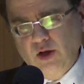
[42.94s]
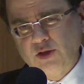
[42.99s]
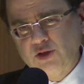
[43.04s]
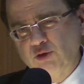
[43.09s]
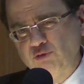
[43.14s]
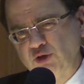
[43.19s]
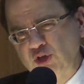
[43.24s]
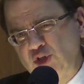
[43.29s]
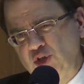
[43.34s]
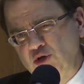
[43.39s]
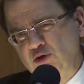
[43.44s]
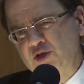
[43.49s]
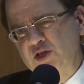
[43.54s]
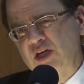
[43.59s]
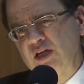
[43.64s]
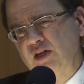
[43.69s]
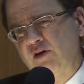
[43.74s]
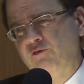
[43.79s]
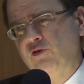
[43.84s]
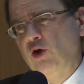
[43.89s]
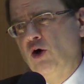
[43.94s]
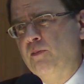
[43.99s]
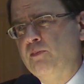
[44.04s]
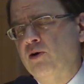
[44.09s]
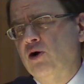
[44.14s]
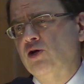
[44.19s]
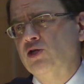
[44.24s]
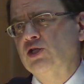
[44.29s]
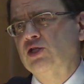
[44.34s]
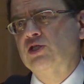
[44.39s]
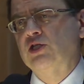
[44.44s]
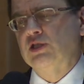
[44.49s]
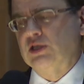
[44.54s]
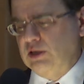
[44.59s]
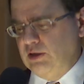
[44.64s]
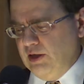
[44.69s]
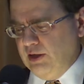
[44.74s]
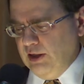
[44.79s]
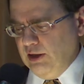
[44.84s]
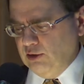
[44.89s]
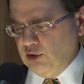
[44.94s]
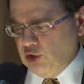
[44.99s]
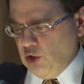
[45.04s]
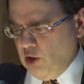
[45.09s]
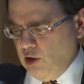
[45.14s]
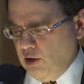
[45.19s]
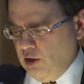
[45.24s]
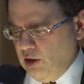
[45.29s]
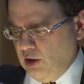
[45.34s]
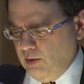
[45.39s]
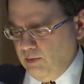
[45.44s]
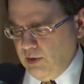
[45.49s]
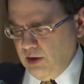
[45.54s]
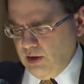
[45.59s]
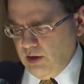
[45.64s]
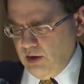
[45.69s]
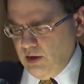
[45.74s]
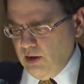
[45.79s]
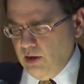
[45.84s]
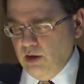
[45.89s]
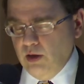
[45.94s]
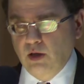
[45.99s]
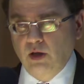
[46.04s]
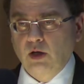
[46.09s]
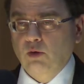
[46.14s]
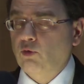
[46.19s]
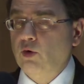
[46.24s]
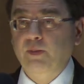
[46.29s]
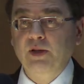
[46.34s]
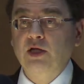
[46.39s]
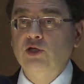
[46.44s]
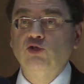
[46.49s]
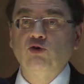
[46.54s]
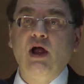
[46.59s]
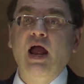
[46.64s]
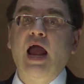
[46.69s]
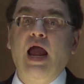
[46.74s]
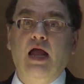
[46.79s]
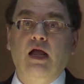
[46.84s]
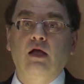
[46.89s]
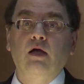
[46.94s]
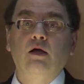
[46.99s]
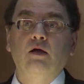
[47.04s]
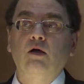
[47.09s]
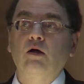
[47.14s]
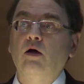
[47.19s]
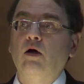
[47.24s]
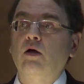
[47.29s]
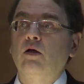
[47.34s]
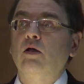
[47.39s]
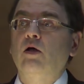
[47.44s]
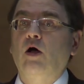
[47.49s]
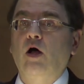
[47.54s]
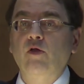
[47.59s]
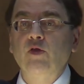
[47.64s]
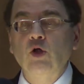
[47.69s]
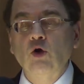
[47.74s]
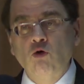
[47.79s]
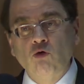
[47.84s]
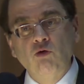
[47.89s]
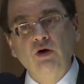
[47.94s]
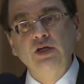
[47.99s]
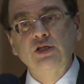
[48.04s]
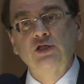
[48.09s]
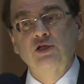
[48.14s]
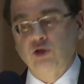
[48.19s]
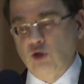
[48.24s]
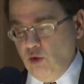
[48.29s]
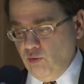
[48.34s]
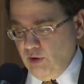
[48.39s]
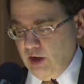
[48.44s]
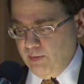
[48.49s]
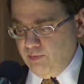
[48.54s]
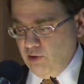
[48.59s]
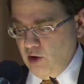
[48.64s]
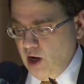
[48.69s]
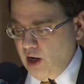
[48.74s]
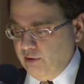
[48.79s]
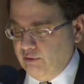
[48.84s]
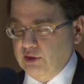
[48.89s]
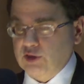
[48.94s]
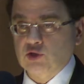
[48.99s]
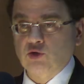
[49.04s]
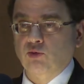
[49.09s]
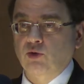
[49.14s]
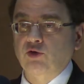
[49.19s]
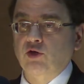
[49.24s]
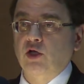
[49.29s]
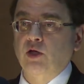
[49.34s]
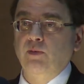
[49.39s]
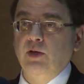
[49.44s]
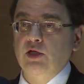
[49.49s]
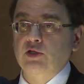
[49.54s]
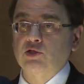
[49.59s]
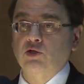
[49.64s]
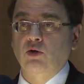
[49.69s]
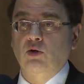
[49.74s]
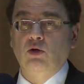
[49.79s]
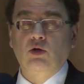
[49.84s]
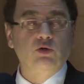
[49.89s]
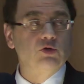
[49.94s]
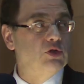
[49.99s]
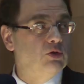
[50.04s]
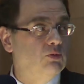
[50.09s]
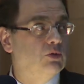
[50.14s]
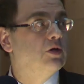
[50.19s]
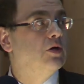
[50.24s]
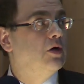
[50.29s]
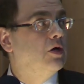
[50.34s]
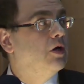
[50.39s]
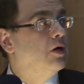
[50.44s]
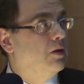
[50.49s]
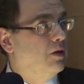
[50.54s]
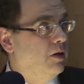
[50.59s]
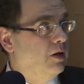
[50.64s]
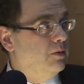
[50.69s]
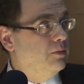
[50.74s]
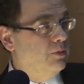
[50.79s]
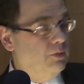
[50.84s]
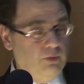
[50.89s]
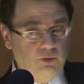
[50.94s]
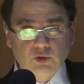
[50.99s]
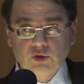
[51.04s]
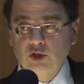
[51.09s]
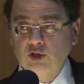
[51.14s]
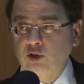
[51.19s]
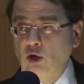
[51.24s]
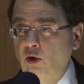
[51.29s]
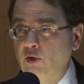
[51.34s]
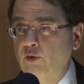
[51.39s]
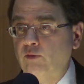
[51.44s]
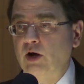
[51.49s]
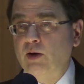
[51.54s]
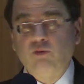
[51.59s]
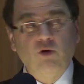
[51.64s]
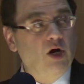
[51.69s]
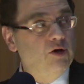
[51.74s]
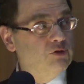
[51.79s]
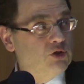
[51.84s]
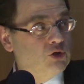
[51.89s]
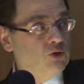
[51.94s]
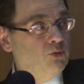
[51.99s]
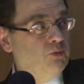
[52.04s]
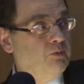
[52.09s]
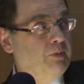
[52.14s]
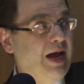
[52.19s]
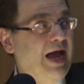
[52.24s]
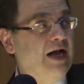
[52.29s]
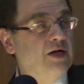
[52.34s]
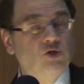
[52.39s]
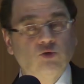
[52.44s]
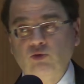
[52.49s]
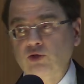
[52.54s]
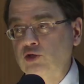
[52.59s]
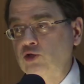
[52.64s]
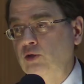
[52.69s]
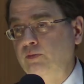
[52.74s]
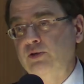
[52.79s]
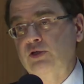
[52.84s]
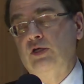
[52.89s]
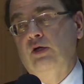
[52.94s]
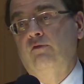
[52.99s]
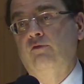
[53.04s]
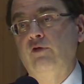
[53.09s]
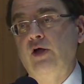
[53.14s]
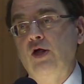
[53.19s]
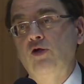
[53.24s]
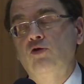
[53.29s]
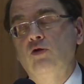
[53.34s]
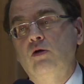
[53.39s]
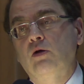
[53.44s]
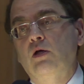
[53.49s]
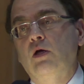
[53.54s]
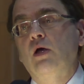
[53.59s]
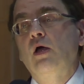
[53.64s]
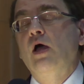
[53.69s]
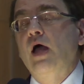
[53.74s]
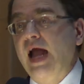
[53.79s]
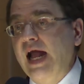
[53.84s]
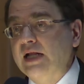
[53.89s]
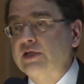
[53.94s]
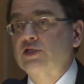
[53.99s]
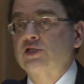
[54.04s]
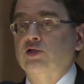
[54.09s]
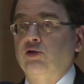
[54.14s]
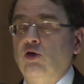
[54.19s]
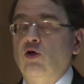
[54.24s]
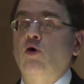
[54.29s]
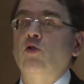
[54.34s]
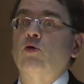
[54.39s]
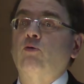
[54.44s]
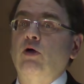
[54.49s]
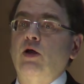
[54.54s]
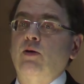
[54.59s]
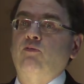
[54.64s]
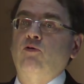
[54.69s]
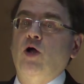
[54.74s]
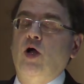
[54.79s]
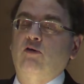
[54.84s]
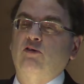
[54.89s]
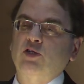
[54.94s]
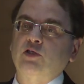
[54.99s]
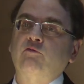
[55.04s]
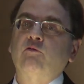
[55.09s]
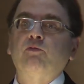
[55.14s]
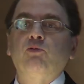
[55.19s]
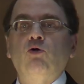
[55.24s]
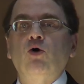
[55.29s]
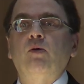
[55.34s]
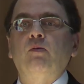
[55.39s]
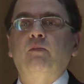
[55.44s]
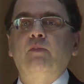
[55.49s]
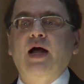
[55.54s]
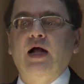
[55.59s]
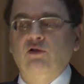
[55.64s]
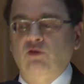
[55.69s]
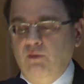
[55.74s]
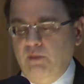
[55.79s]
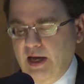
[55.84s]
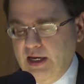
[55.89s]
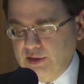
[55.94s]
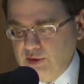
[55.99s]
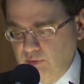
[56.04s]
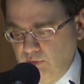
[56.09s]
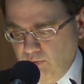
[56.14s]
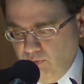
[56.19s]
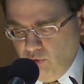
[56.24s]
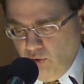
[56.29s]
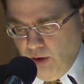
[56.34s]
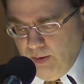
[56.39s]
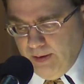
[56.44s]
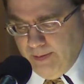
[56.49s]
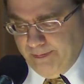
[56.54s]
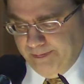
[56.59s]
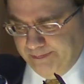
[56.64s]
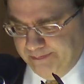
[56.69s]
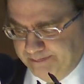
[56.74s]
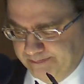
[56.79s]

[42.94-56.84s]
So reducing the flow of purchases in the near term would be a drag on the already slow rate of progress toward the committee's goals. It would uh, slow the rate of progress to back towards two percent inflation and slow the rate of progress of employment back to maximum employment.